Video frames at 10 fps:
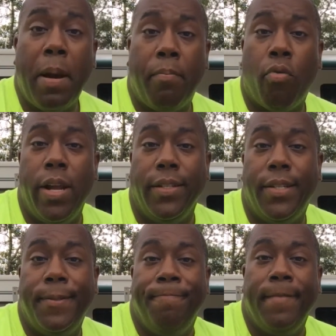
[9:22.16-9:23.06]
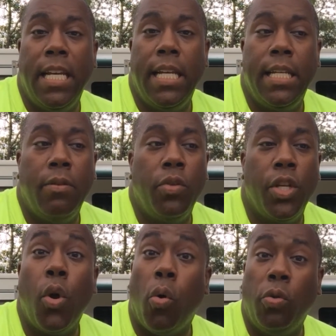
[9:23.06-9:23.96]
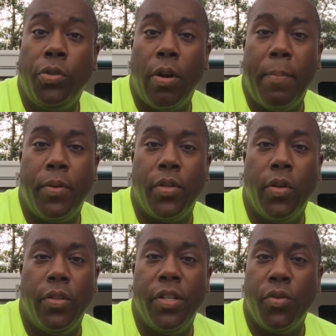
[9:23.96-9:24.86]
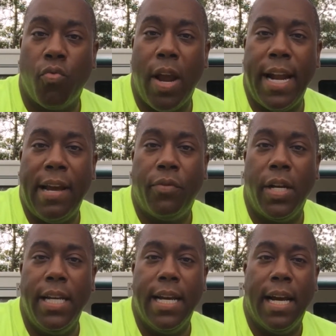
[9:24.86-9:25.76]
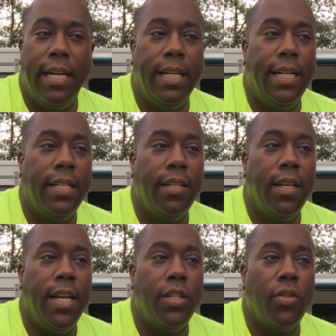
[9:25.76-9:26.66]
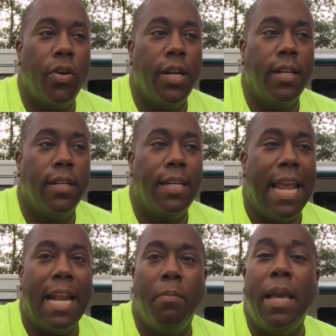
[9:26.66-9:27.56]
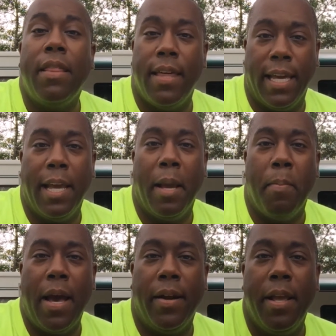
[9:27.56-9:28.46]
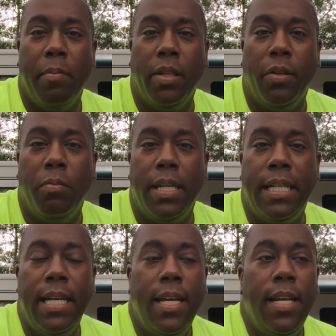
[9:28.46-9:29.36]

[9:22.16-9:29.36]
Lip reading: about Prince, and it was an older episode. This is right after he died, and it started getting me thinking about him a little bit.